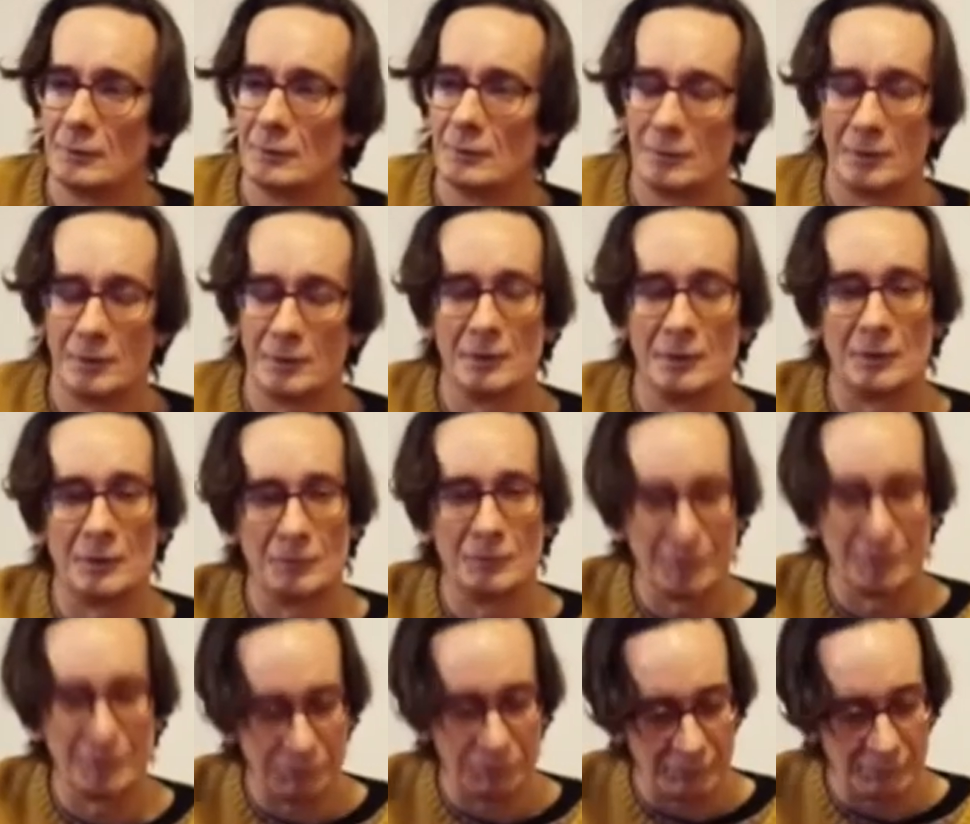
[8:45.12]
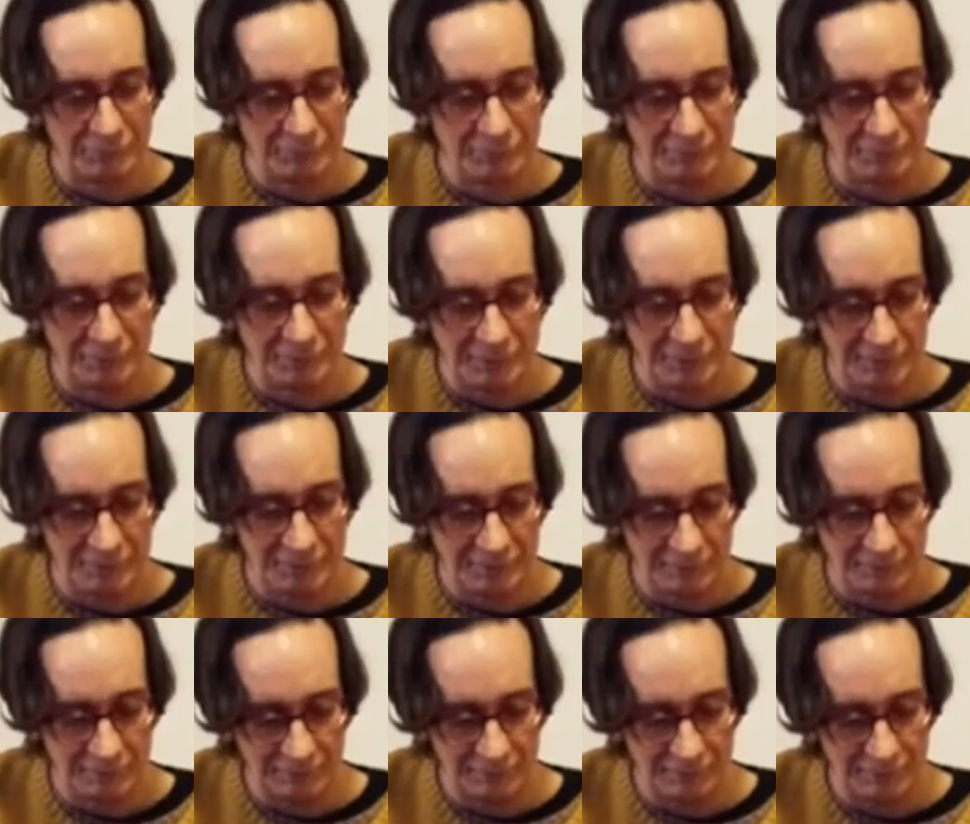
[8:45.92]
you can come up with some nice
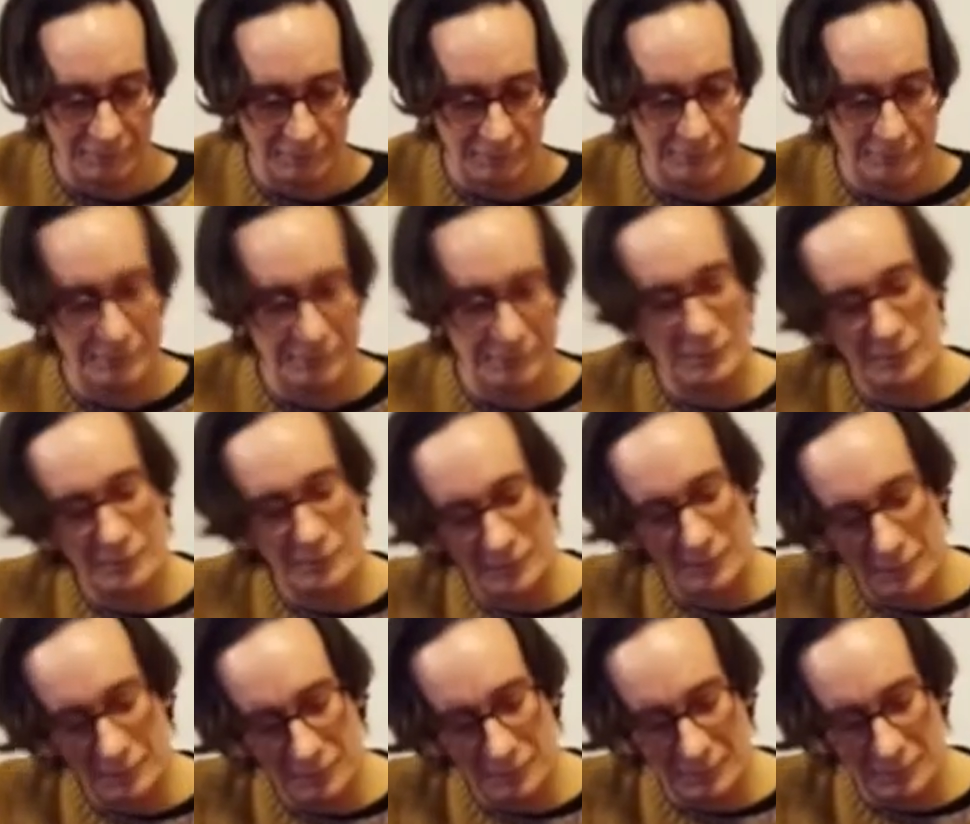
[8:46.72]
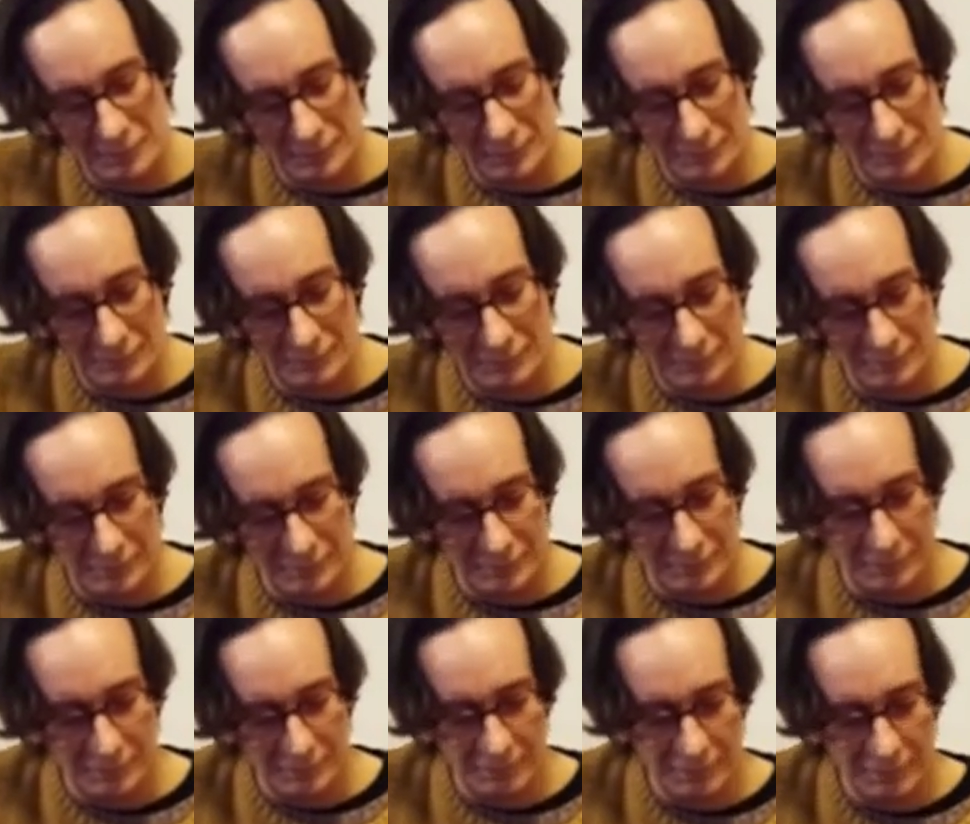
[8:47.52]
things. So you start thinking in
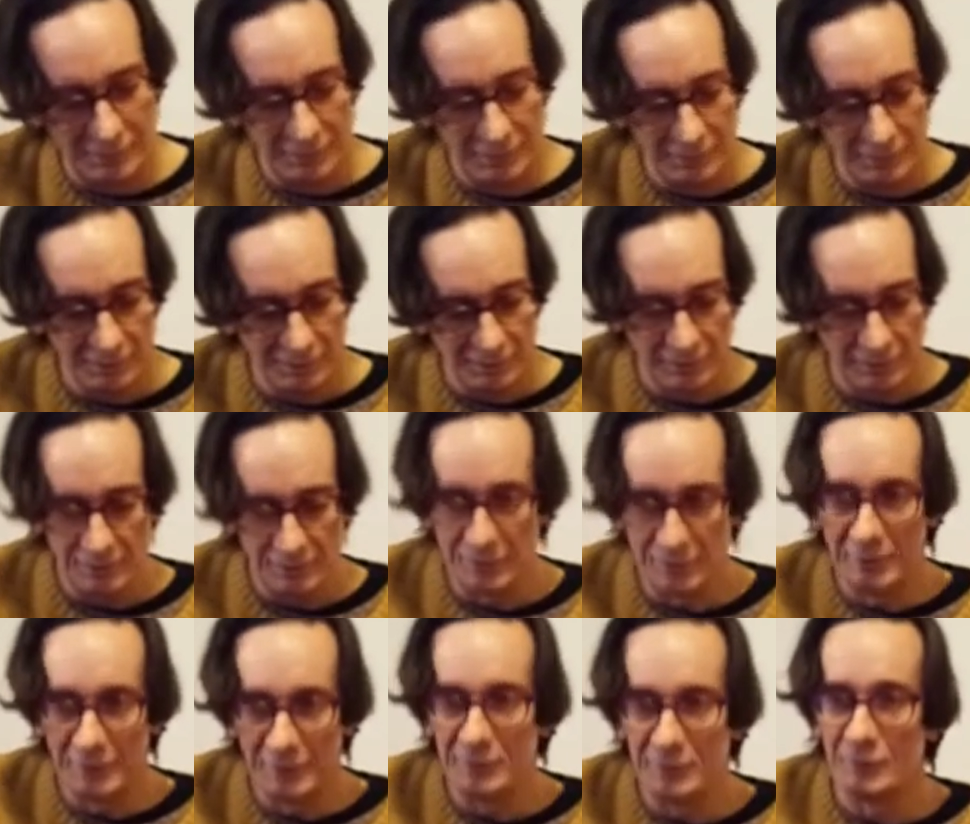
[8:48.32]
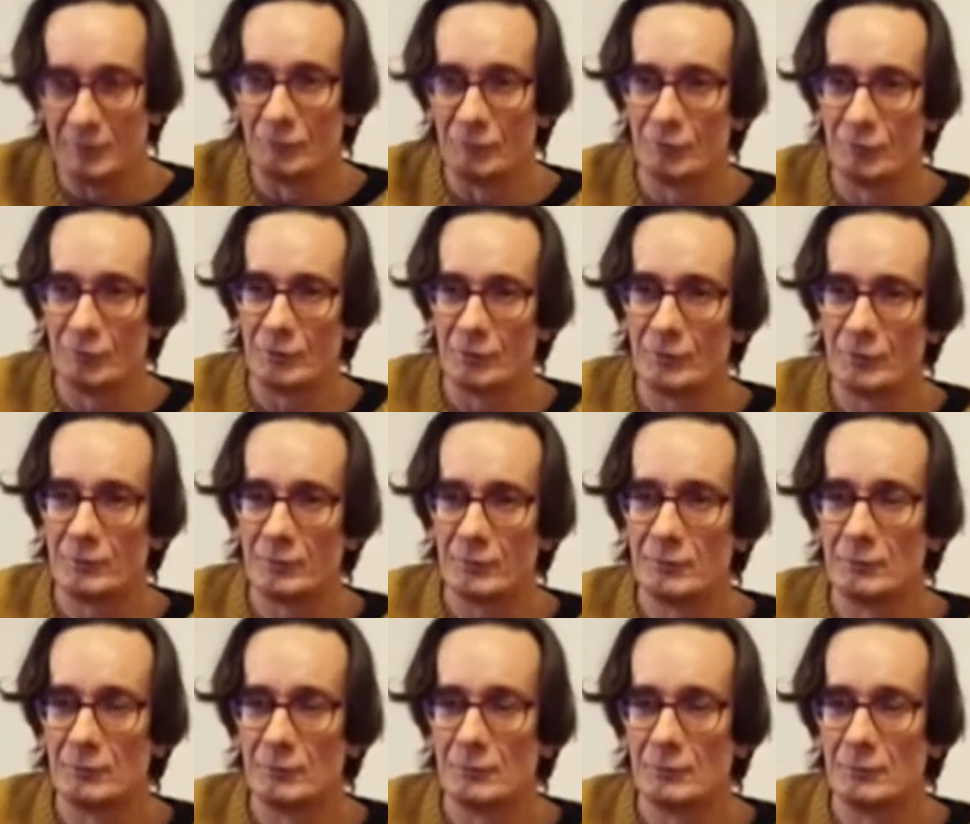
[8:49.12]
D Lydian first,